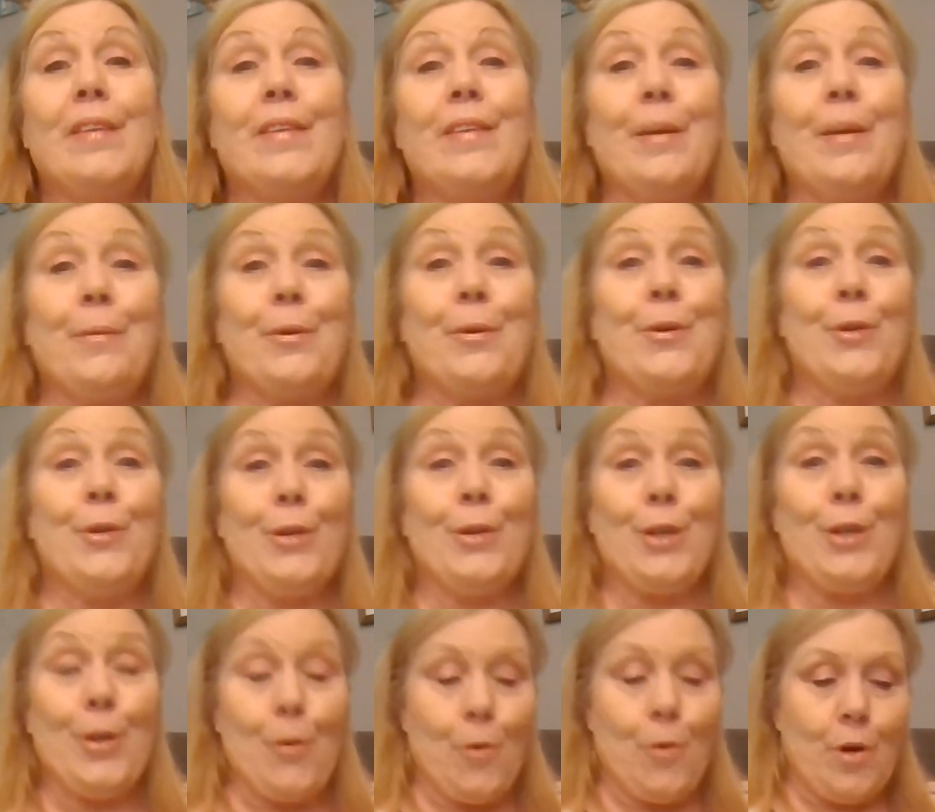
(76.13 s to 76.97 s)
they were
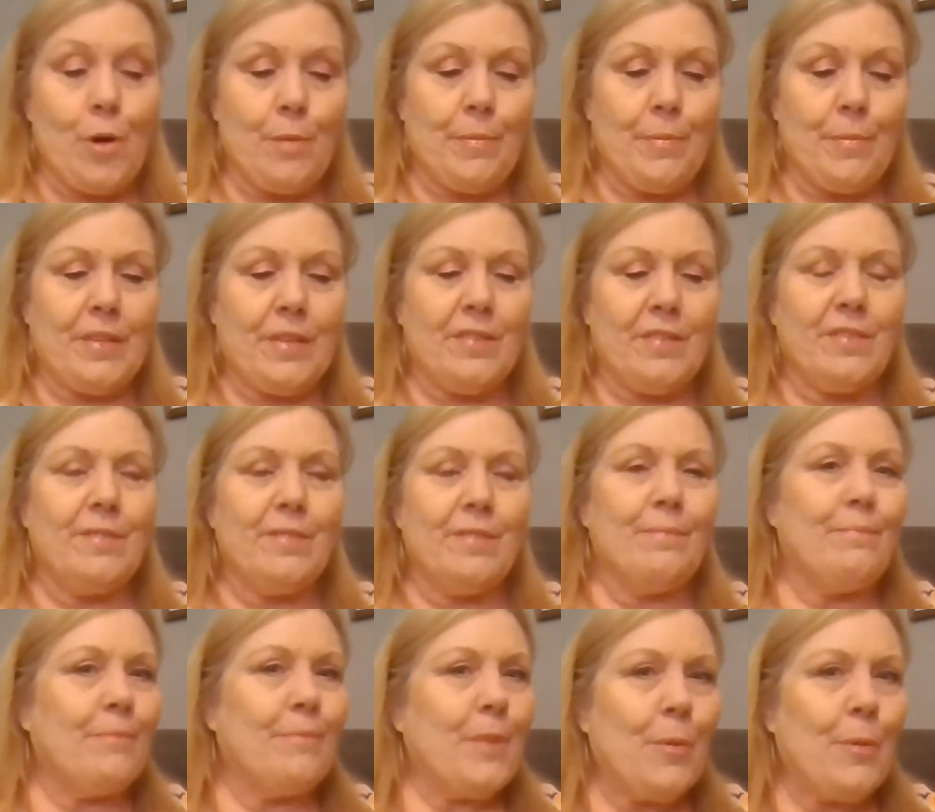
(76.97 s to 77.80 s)
cookie
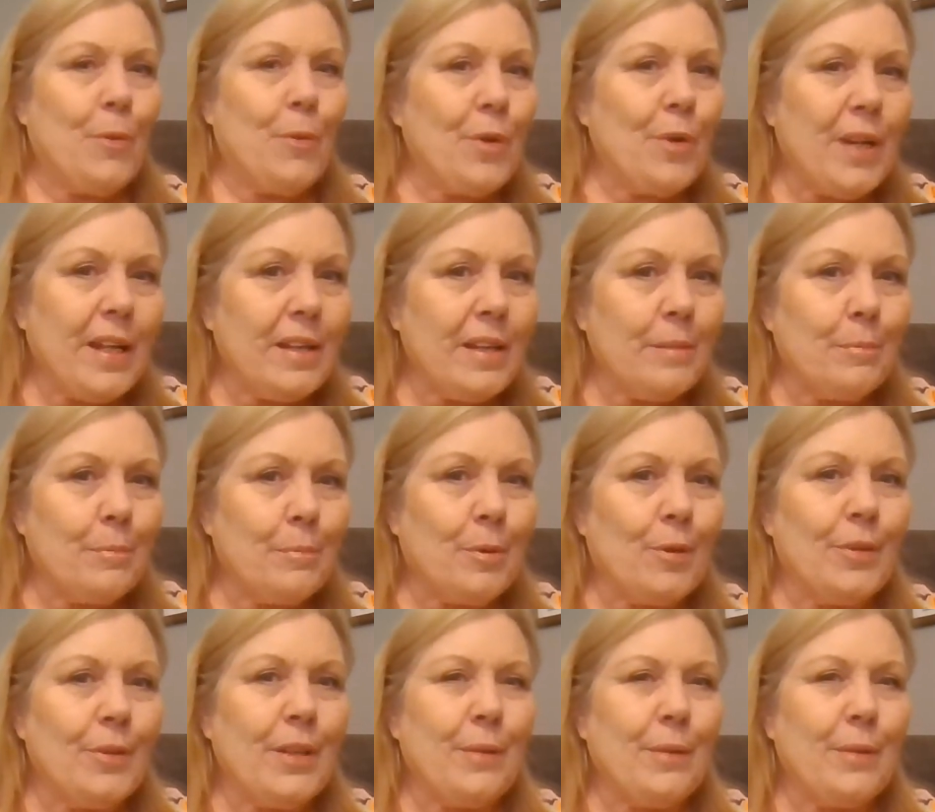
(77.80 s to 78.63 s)
ornaments. They weren't
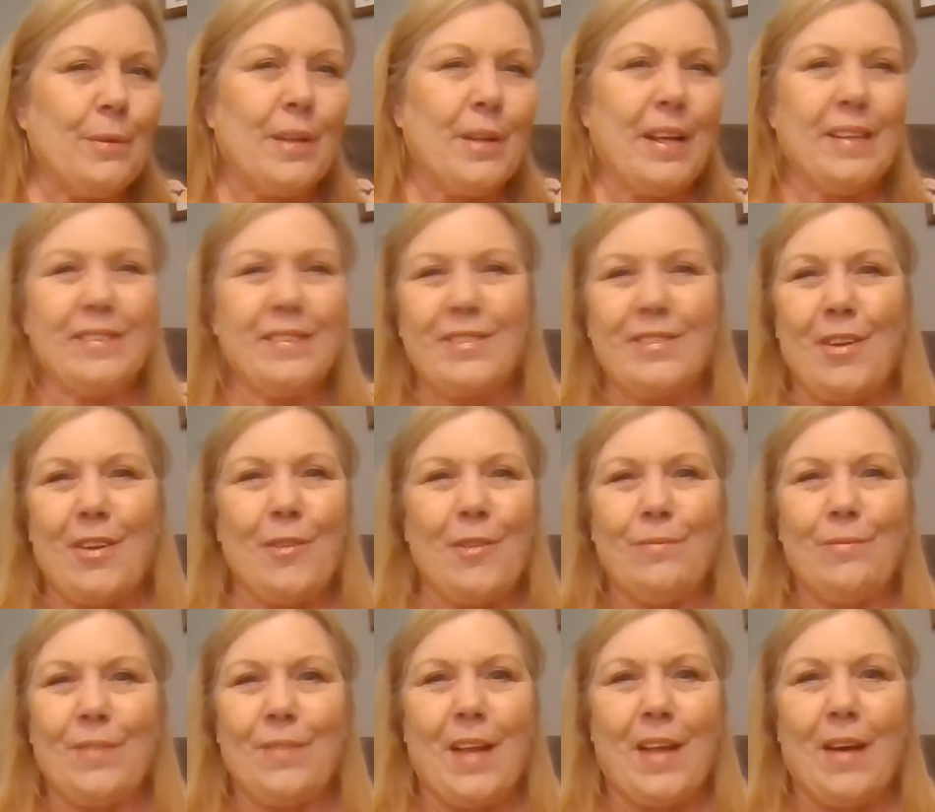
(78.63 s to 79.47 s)
edible. They were like
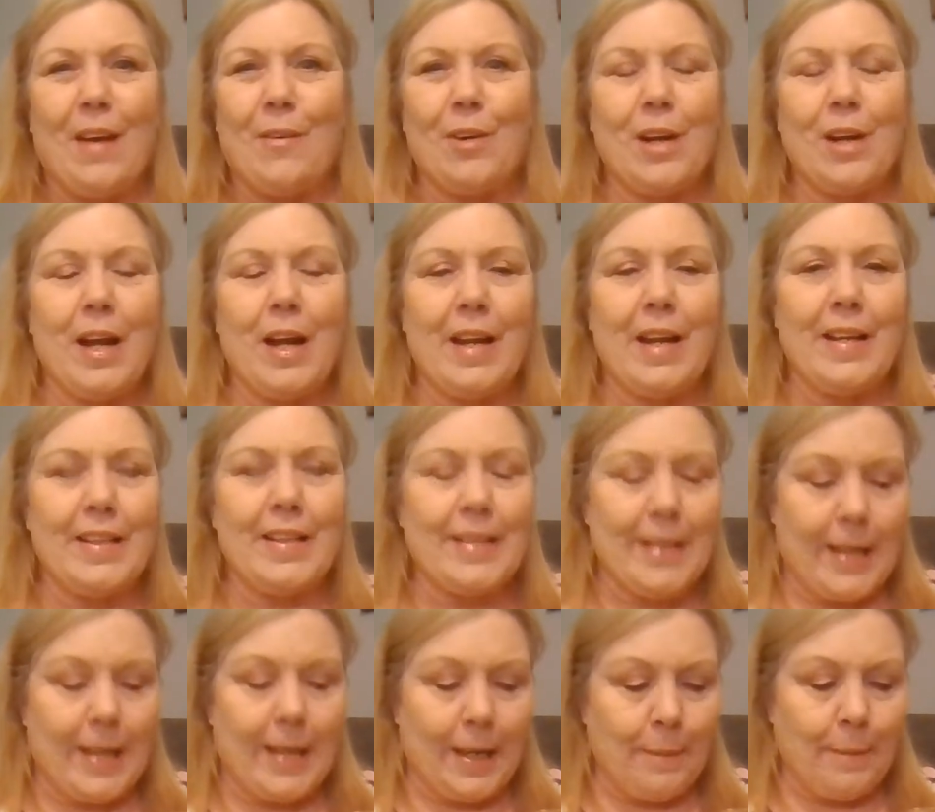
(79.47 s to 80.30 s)
salt and flour kind of
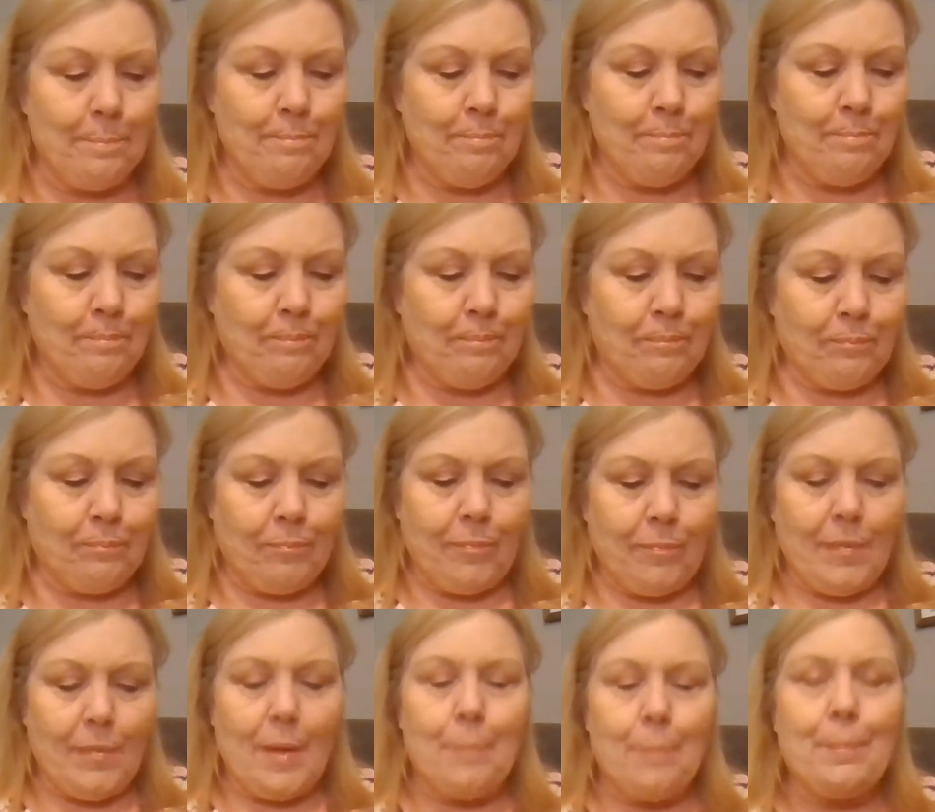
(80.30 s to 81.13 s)
thing.
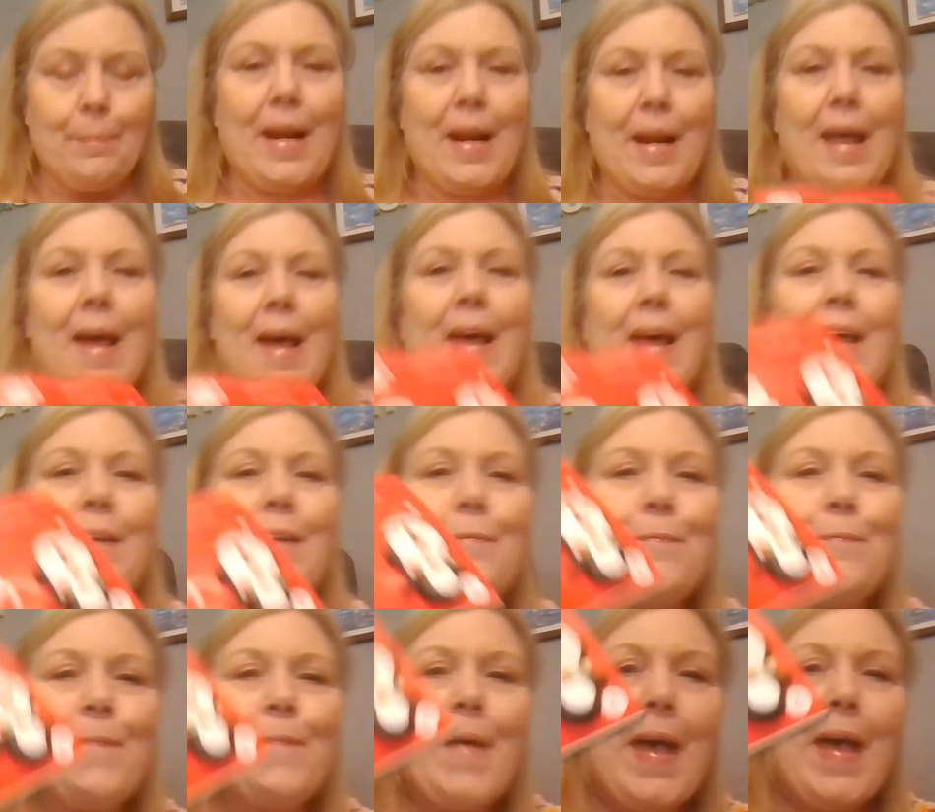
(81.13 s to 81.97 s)
But
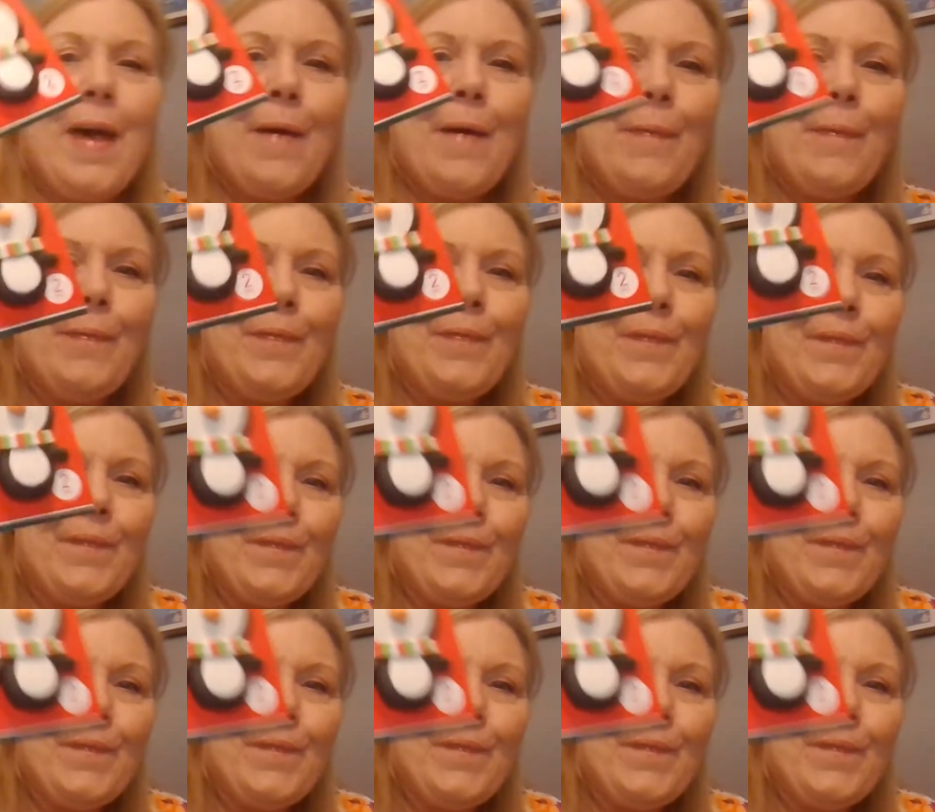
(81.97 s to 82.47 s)
I found